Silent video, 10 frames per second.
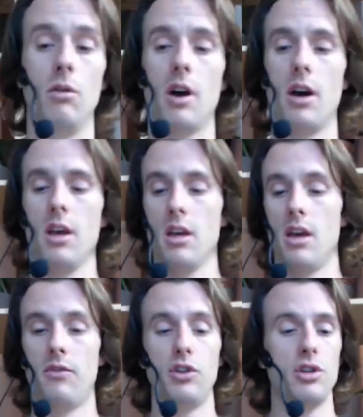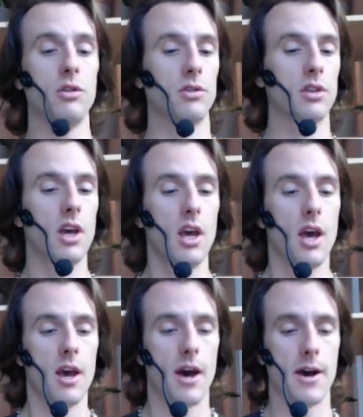uh, if you choose.
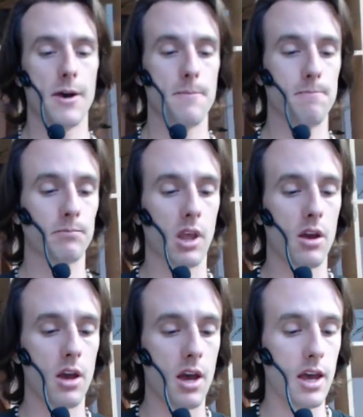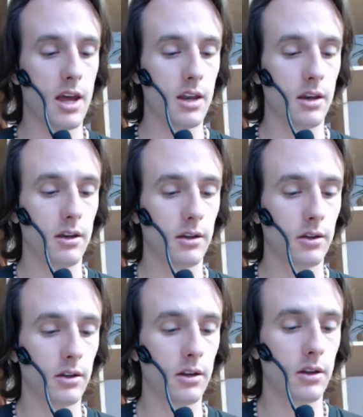Um,
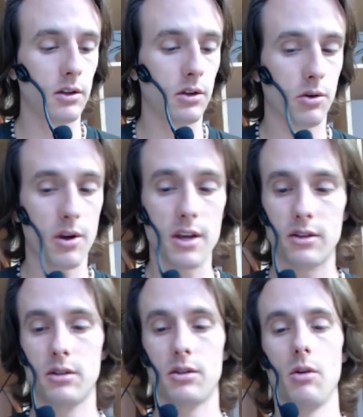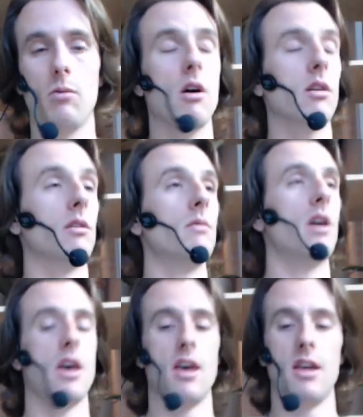and Chris, so welcome,
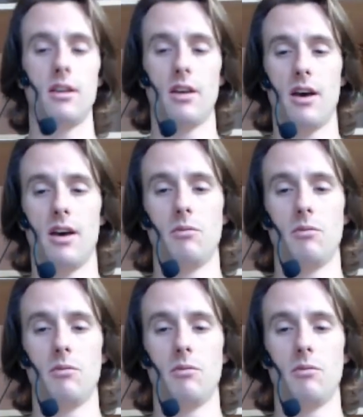and uh,